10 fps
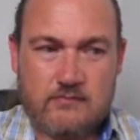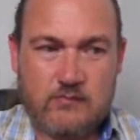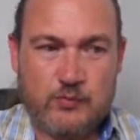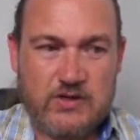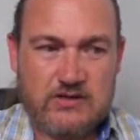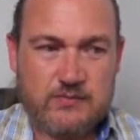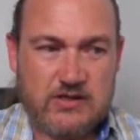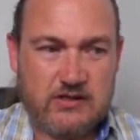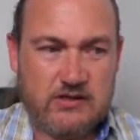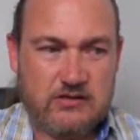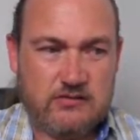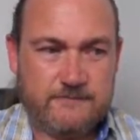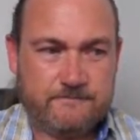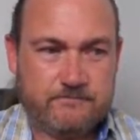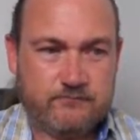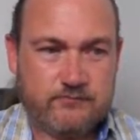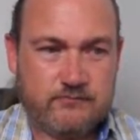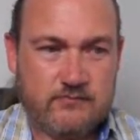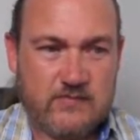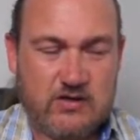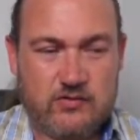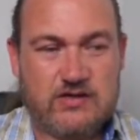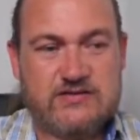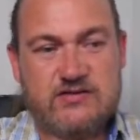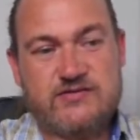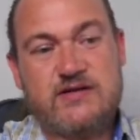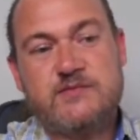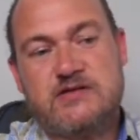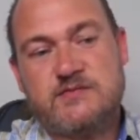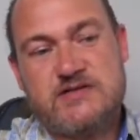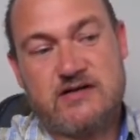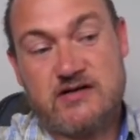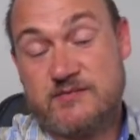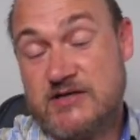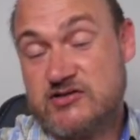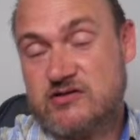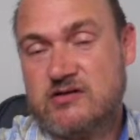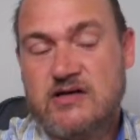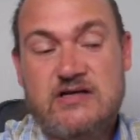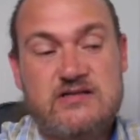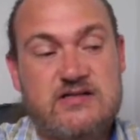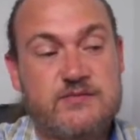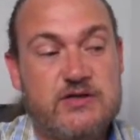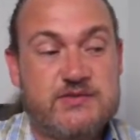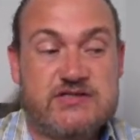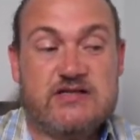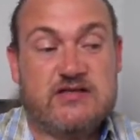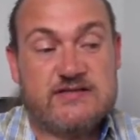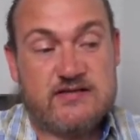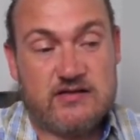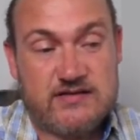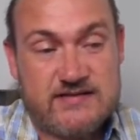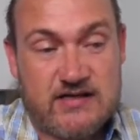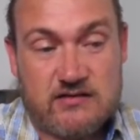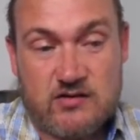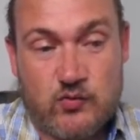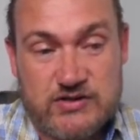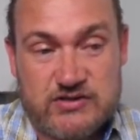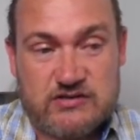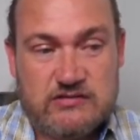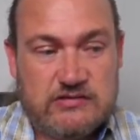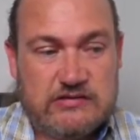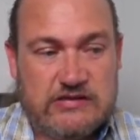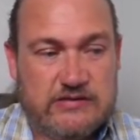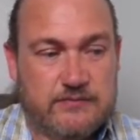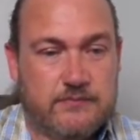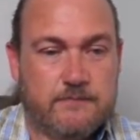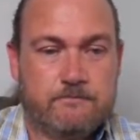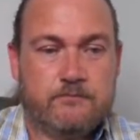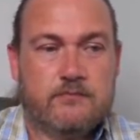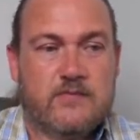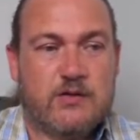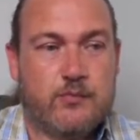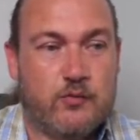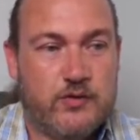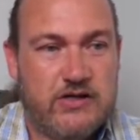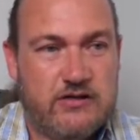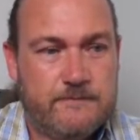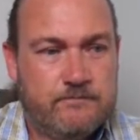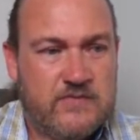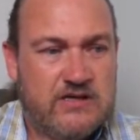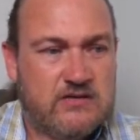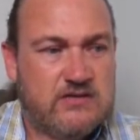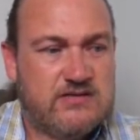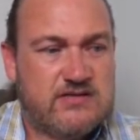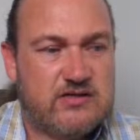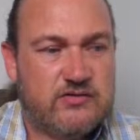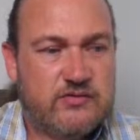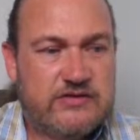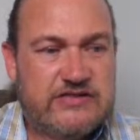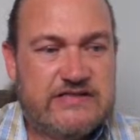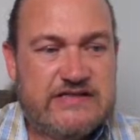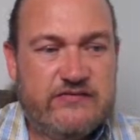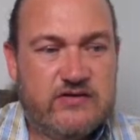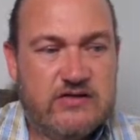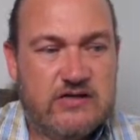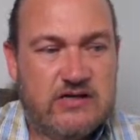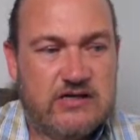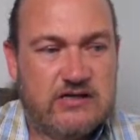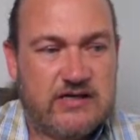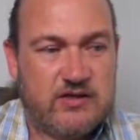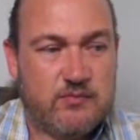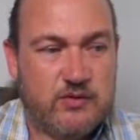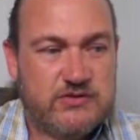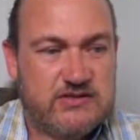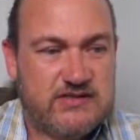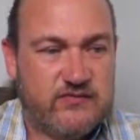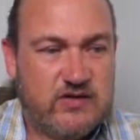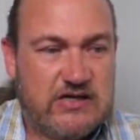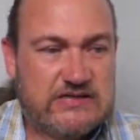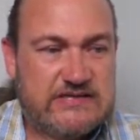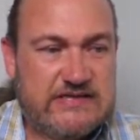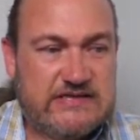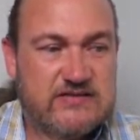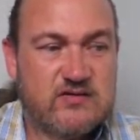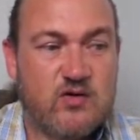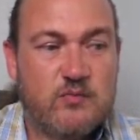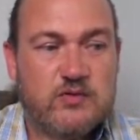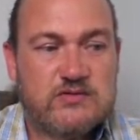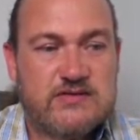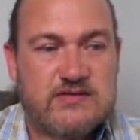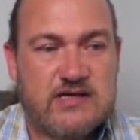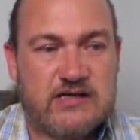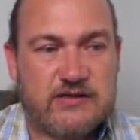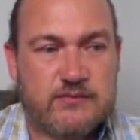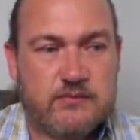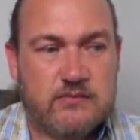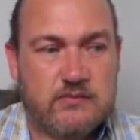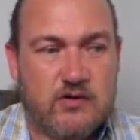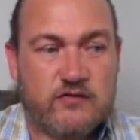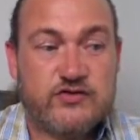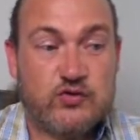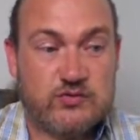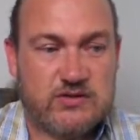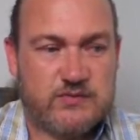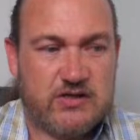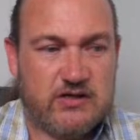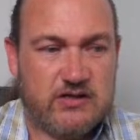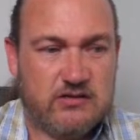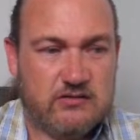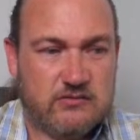Momentum trading. Okay, so sometimes, like I mentioned, sometimes chat doesn't understand the question properly. So she's giving, at the moment, she's giving us examples of short-term trading,